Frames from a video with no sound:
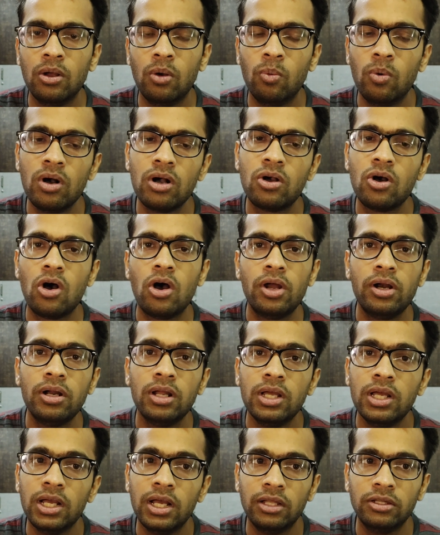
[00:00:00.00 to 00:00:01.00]
Work
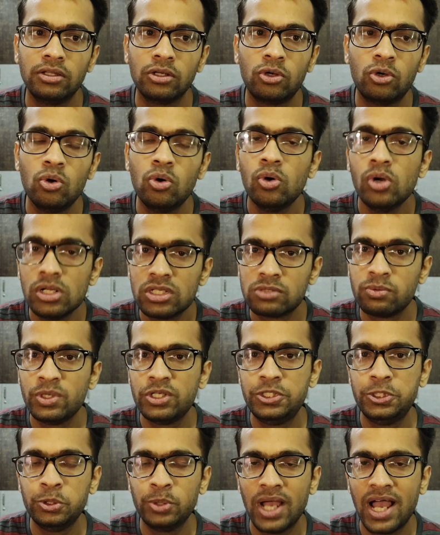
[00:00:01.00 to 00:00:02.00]
on the goals
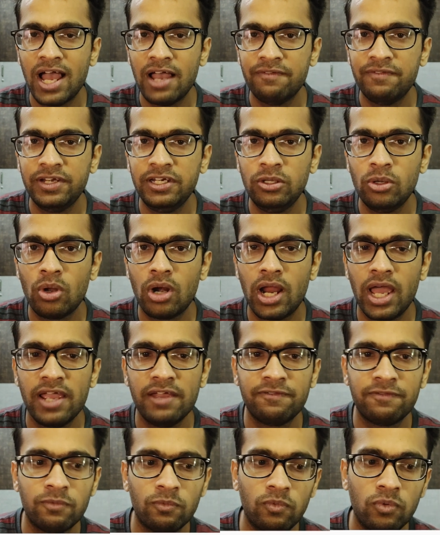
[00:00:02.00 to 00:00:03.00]
which you have in your life.